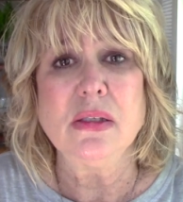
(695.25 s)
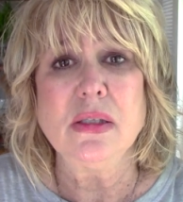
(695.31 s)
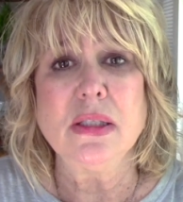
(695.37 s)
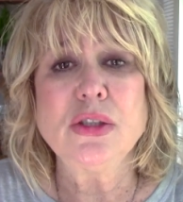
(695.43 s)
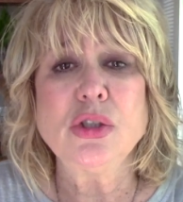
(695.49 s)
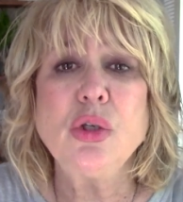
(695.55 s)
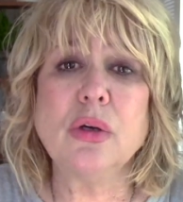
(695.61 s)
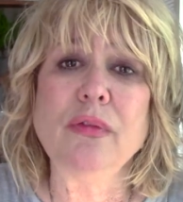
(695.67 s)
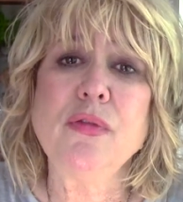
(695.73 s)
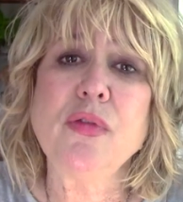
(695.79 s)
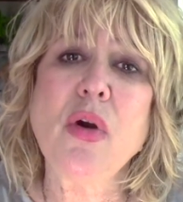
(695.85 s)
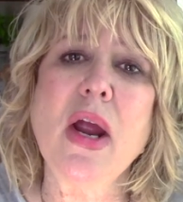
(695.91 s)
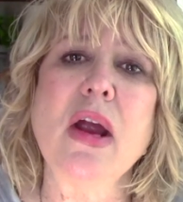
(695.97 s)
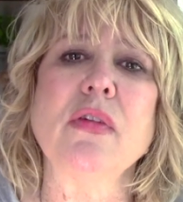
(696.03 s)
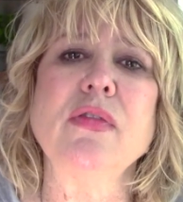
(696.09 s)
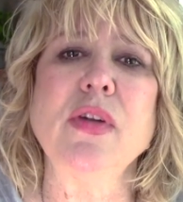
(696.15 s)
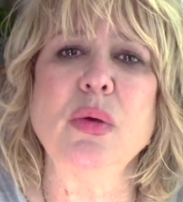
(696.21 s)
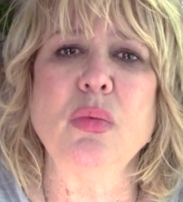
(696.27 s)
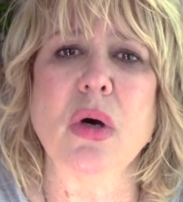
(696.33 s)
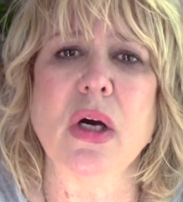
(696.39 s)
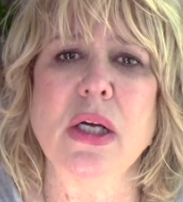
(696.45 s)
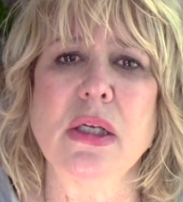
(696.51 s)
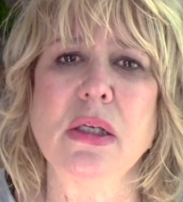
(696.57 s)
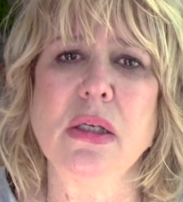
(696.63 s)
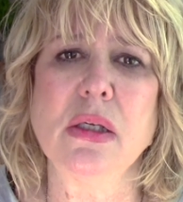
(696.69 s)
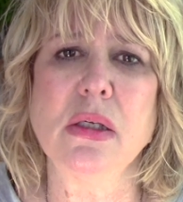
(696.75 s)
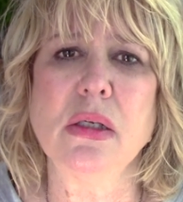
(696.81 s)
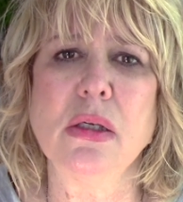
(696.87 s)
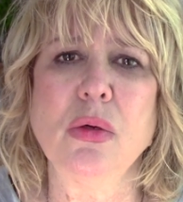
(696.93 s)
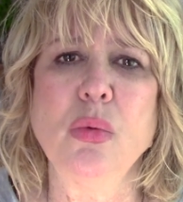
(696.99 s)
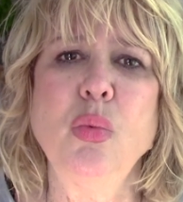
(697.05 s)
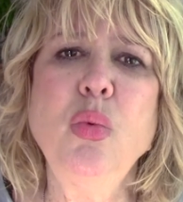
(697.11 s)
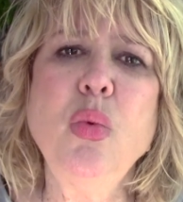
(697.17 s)
It's good for everyone.
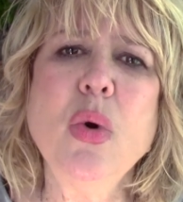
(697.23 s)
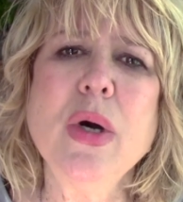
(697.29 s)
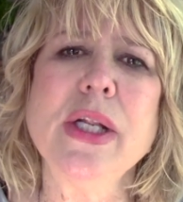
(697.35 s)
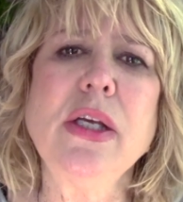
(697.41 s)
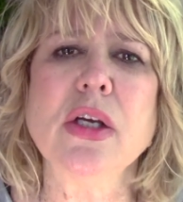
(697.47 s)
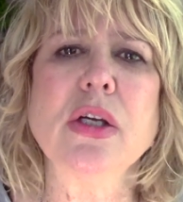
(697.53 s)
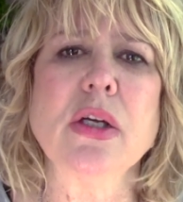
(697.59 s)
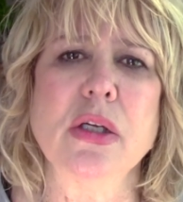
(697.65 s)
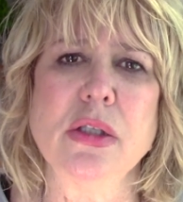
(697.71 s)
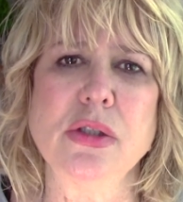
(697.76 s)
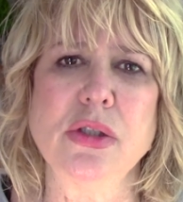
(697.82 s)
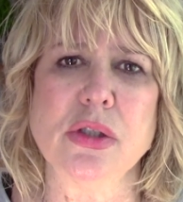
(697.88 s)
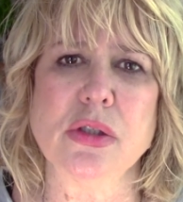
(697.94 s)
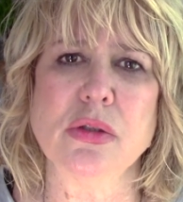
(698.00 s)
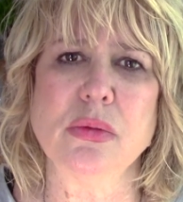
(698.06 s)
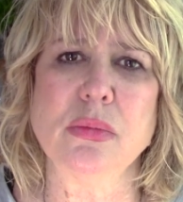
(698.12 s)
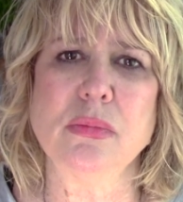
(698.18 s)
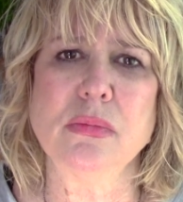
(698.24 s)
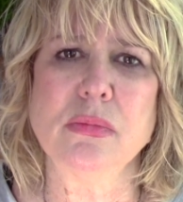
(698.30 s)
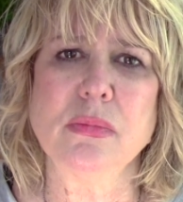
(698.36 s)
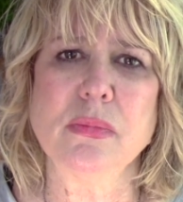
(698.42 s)
What are you going to do?